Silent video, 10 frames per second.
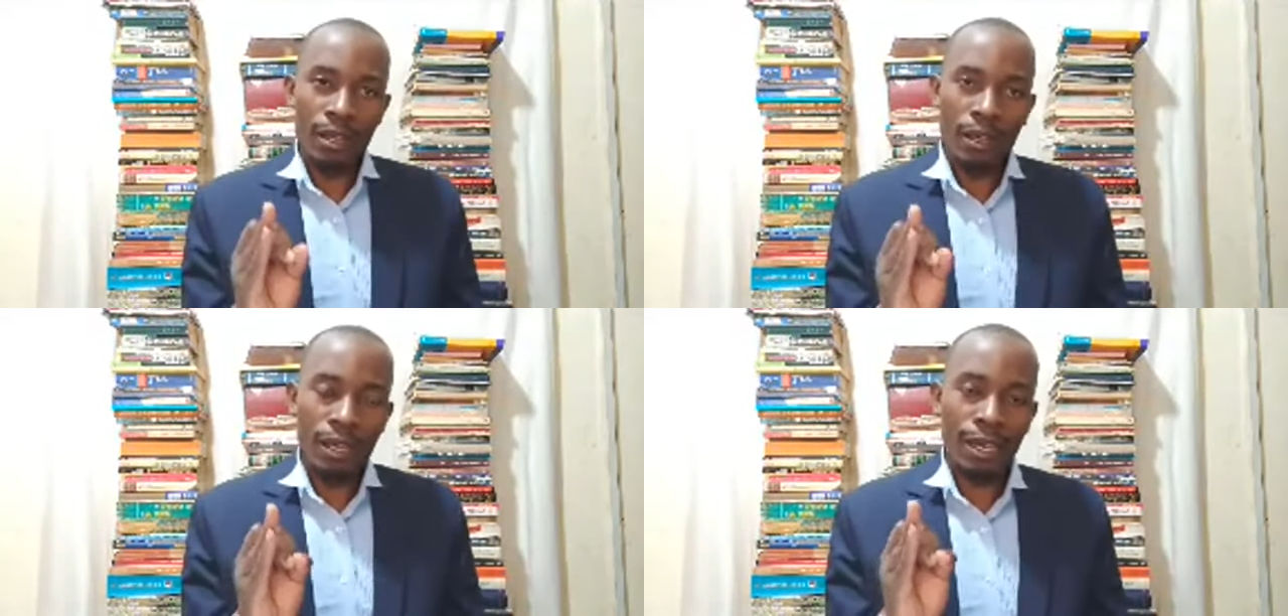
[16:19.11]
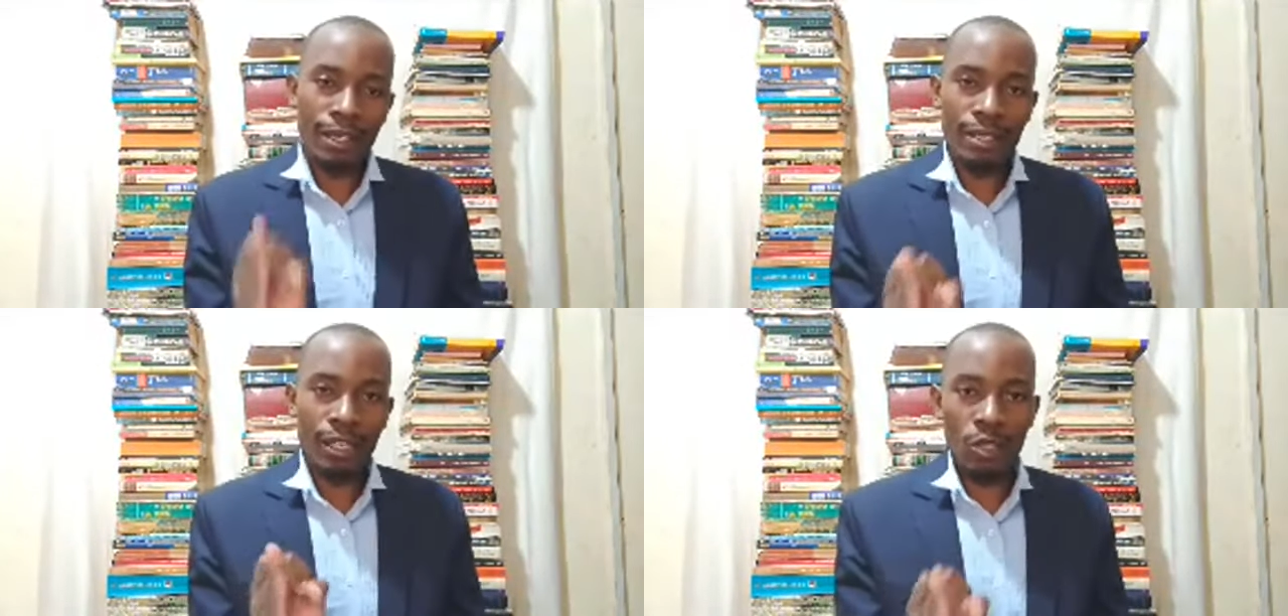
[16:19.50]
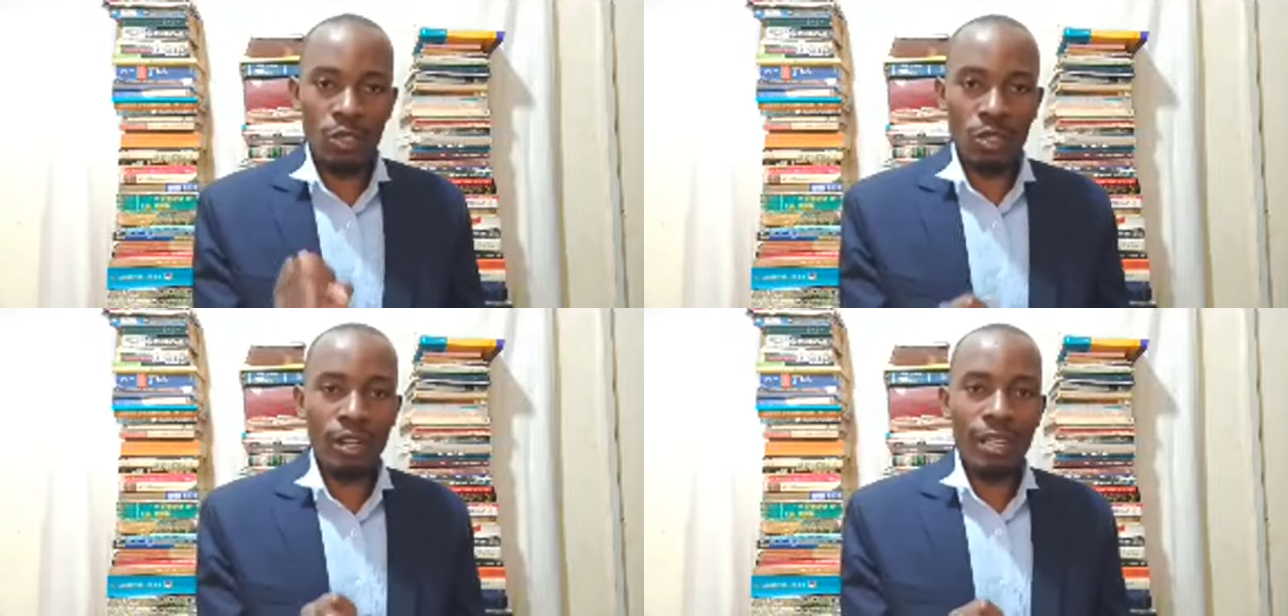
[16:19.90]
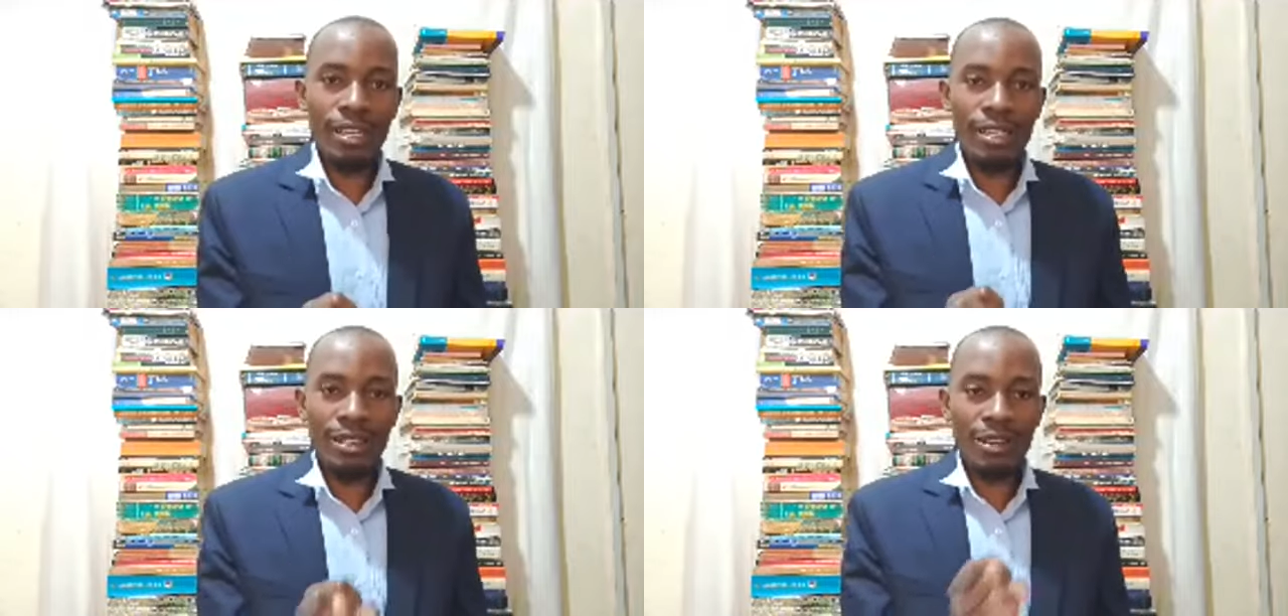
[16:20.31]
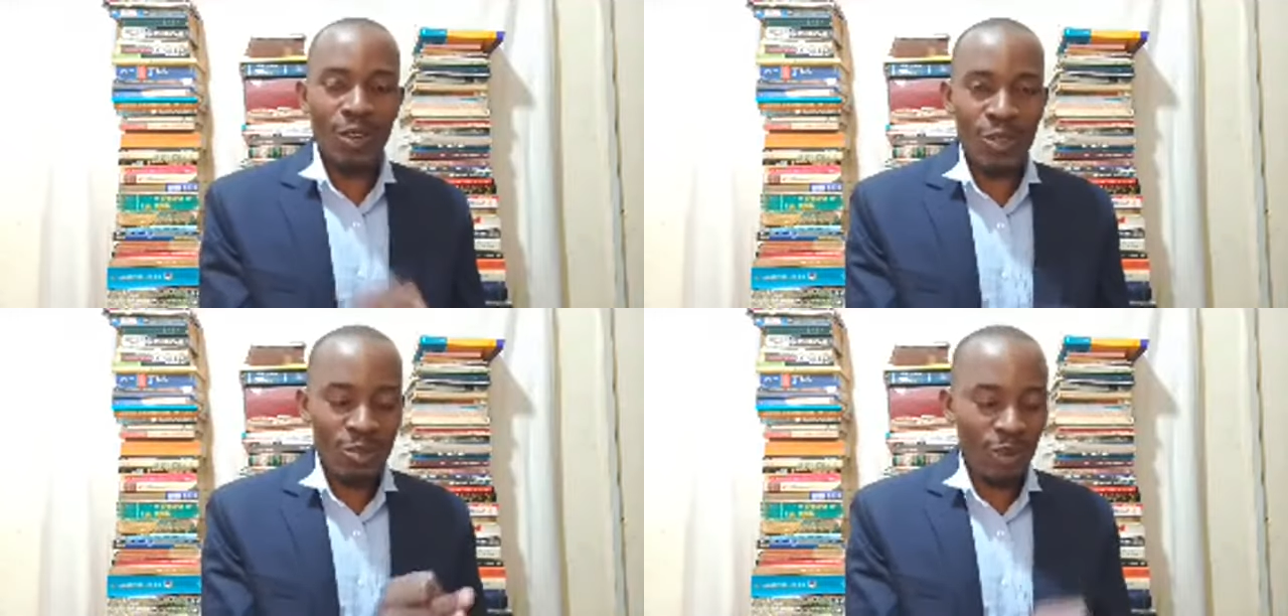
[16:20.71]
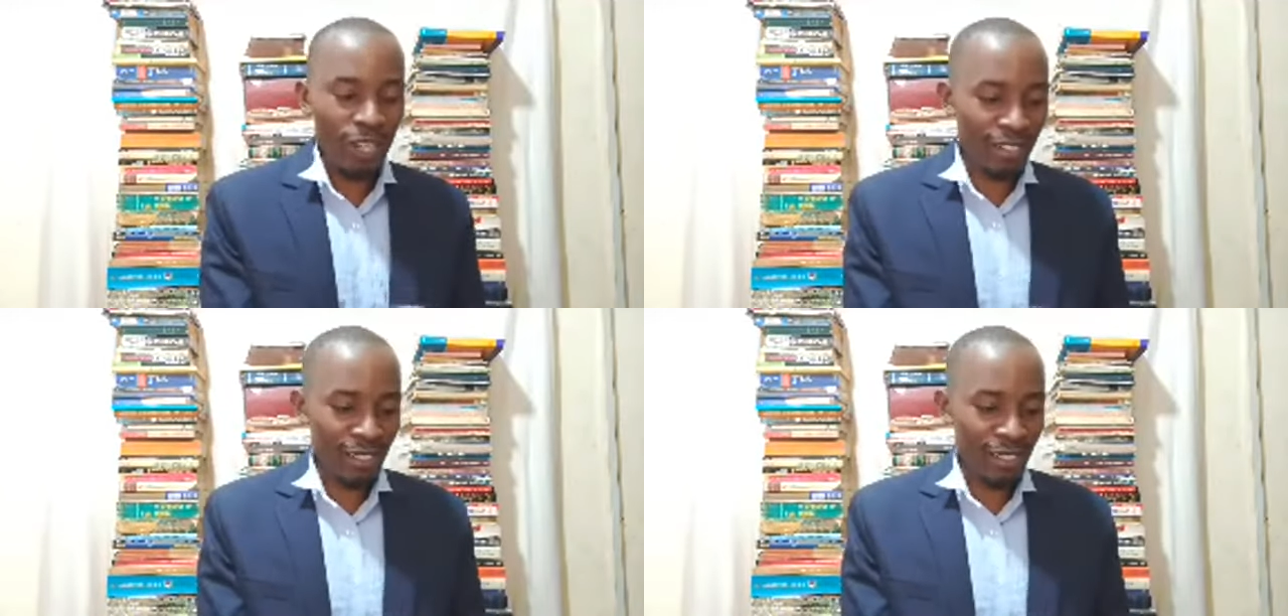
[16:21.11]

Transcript: executory contracts,